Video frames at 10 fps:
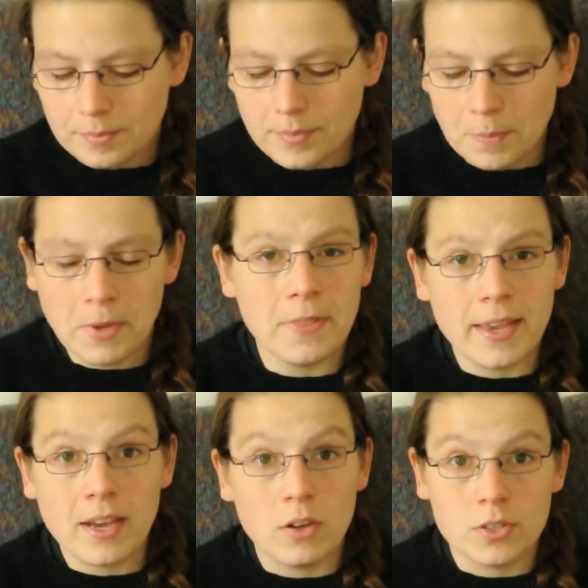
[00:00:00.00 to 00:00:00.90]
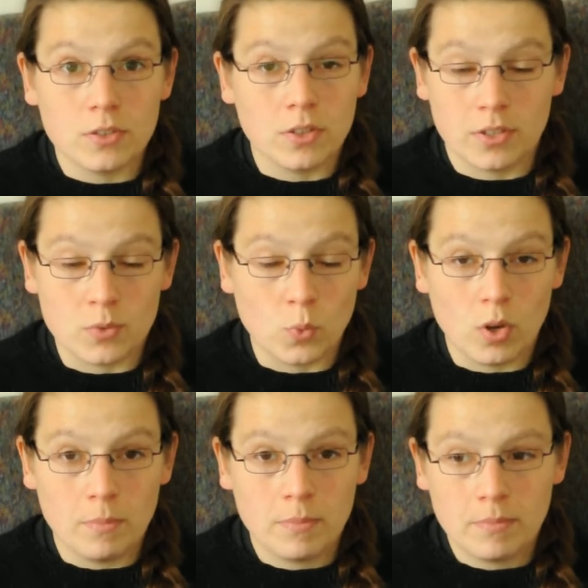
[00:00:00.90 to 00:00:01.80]
but they are also not as
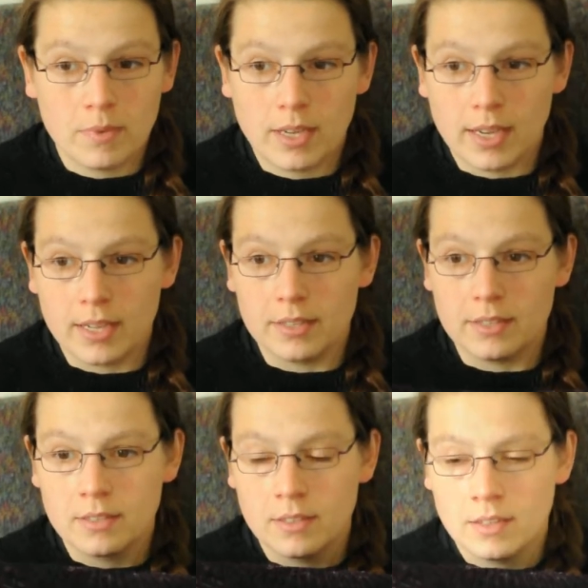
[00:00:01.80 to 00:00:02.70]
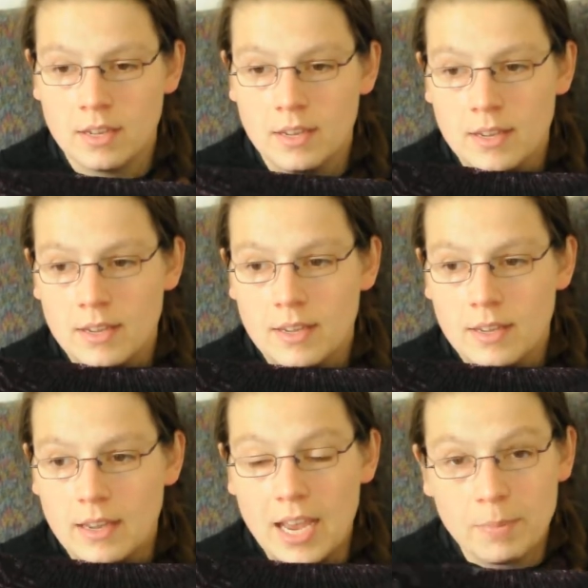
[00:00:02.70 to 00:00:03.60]
warm, and
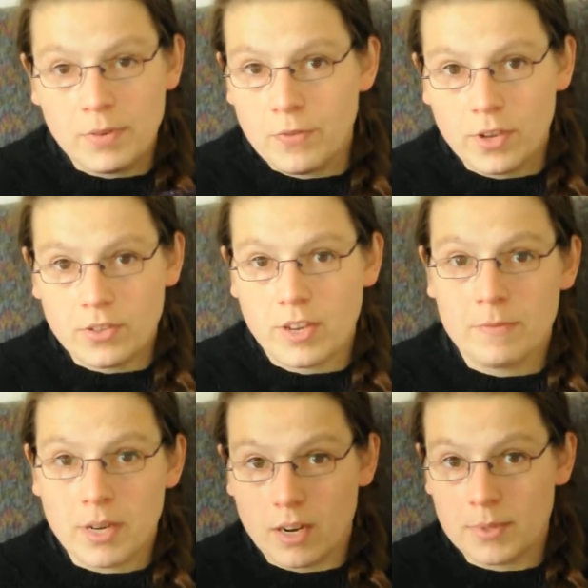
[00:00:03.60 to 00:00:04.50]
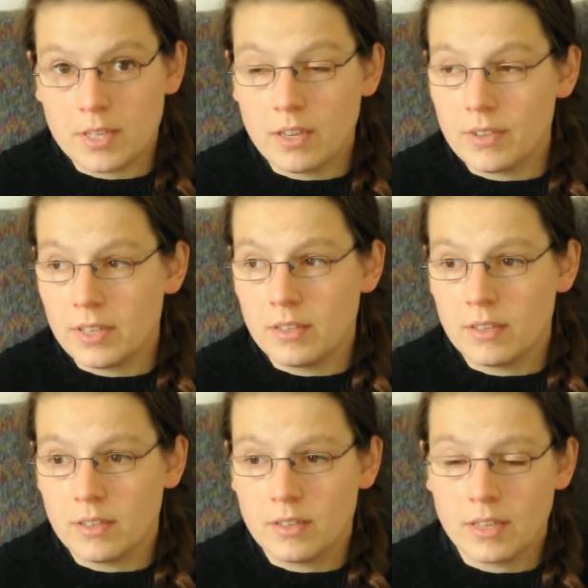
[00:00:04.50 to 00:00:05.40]
I prefer to have my arms covered
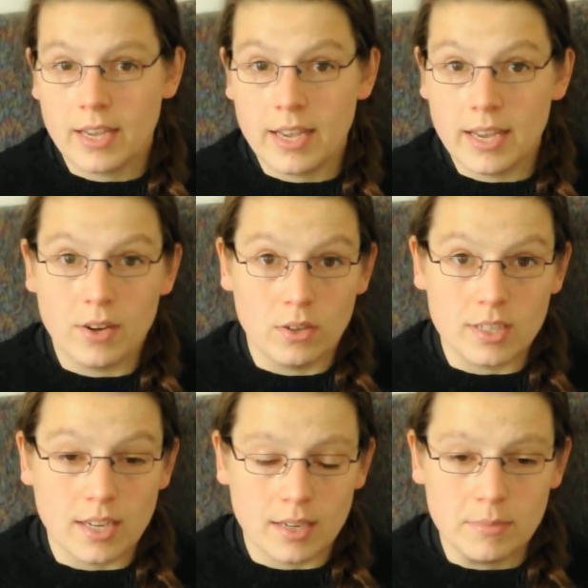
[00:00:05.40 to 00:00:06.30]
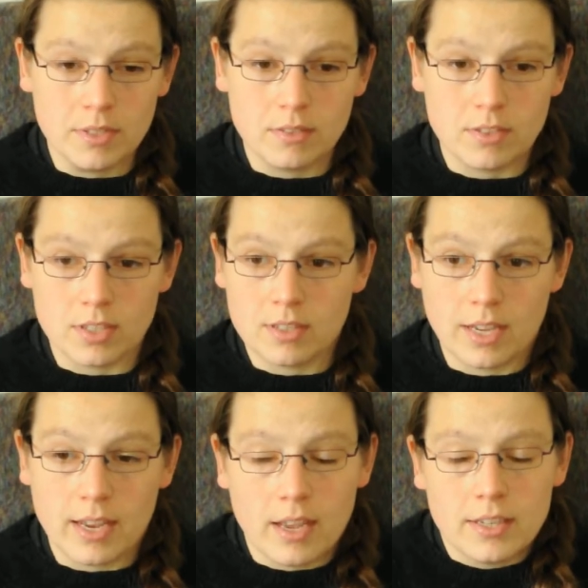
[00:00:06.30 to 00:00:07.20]
at all times.
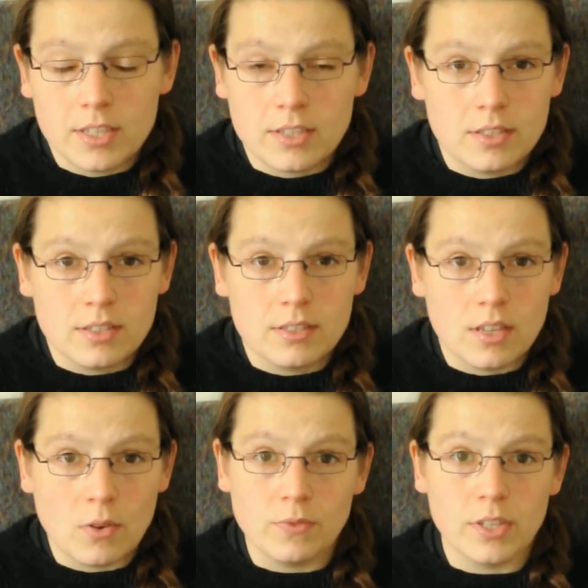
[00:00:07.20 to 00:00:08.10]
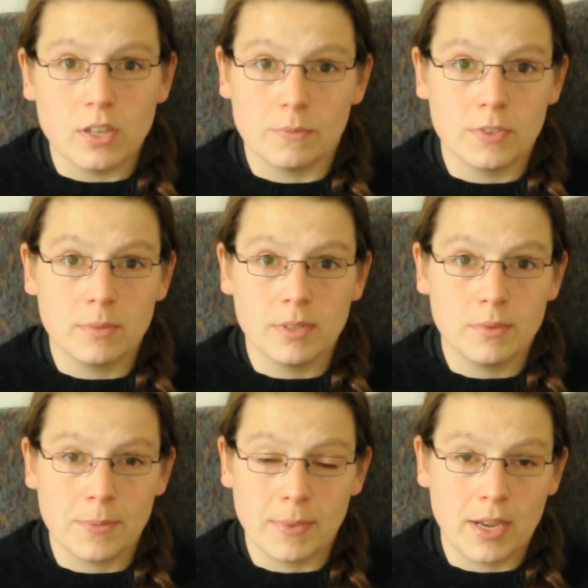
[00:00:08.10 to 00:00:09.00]
I just don't feel comfortable
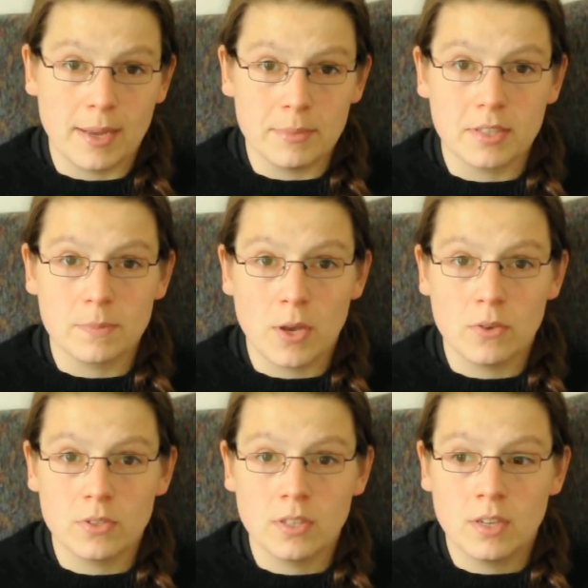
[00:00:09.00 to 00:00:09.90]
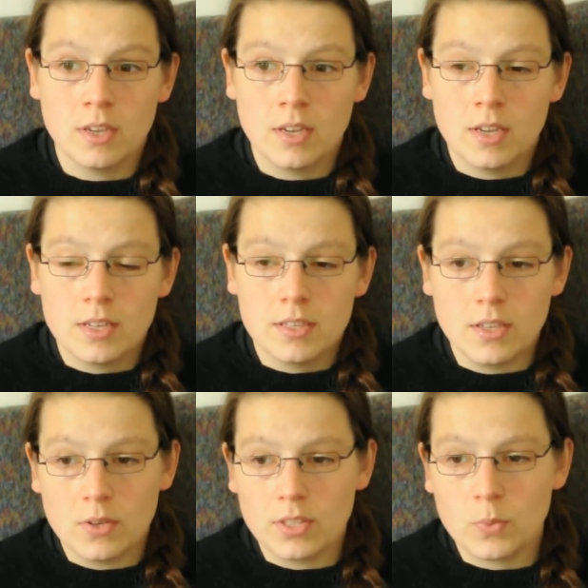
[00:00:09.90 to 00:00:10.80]
with my arms exposed,
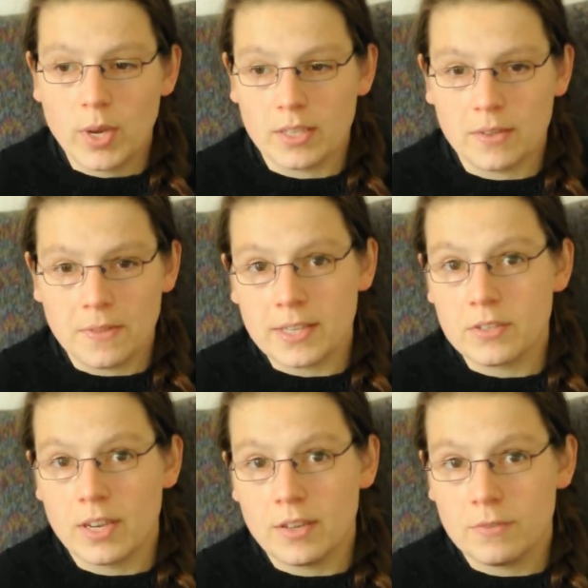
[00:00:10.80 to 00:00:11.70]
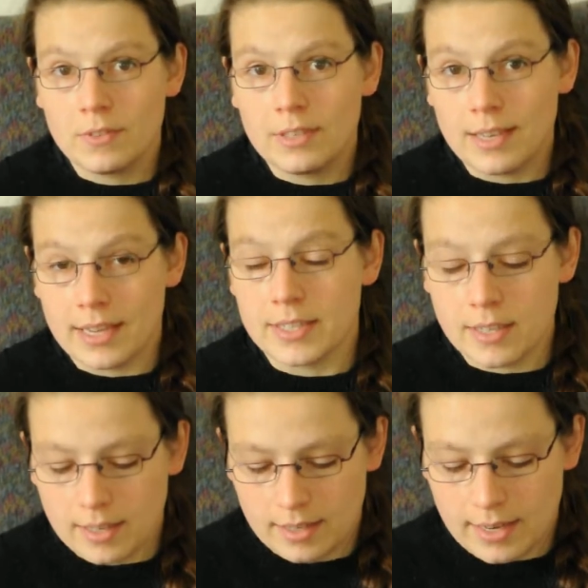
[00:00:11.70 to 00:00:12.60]
so it's quite a good thing to have
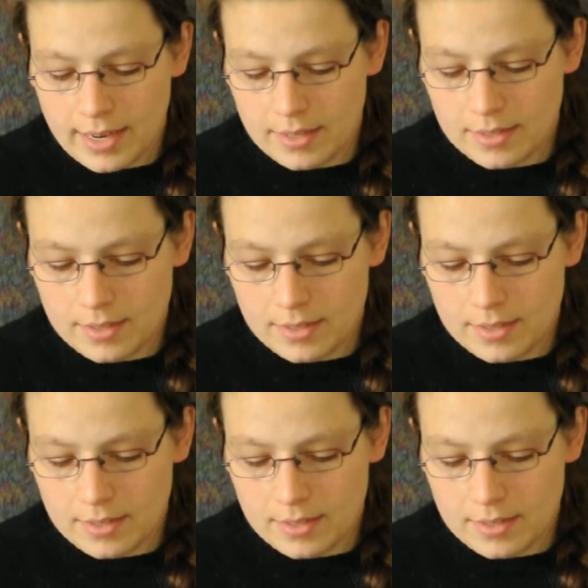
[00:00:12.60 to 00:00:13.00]
lighter layers